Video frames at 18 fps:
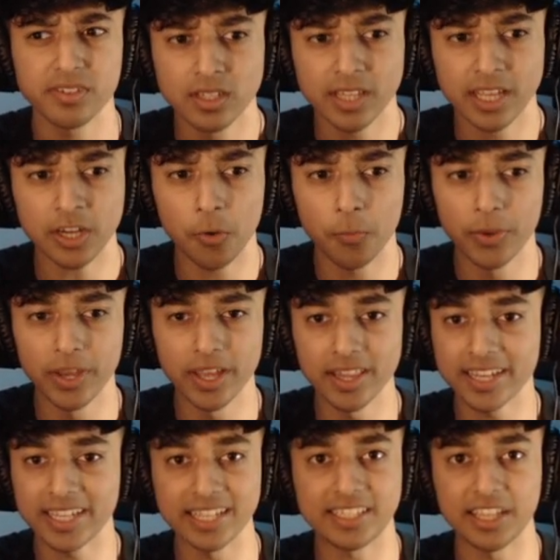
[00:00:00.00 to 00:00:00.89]
Like, are we in,
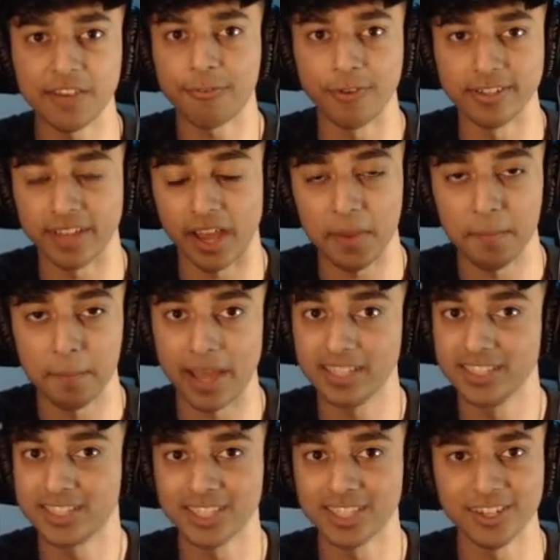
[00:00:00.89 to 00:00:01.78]
like, a different
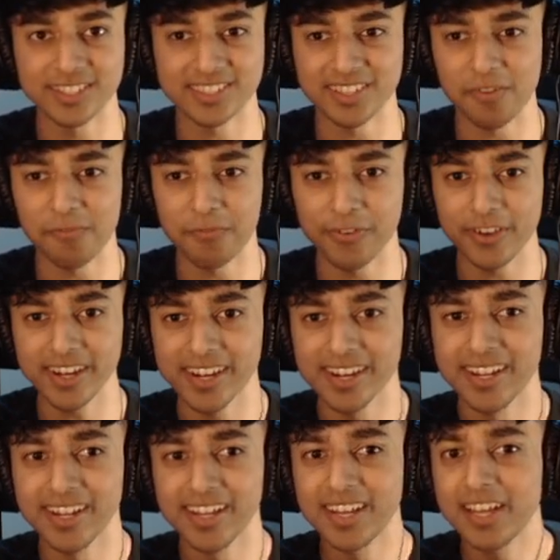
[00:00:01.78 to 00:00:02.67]
dimension or
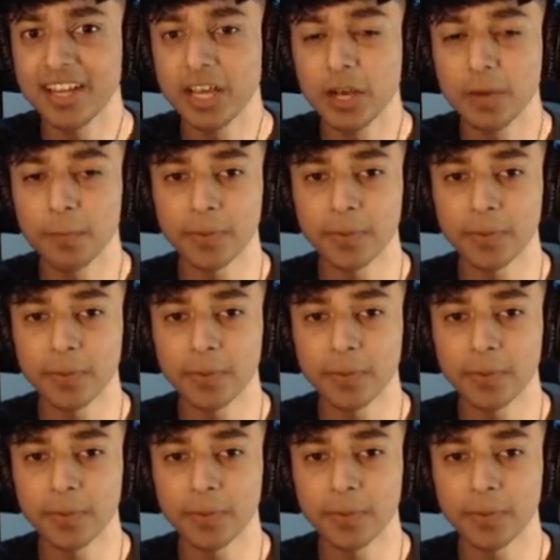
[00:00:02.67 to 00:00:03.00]
something?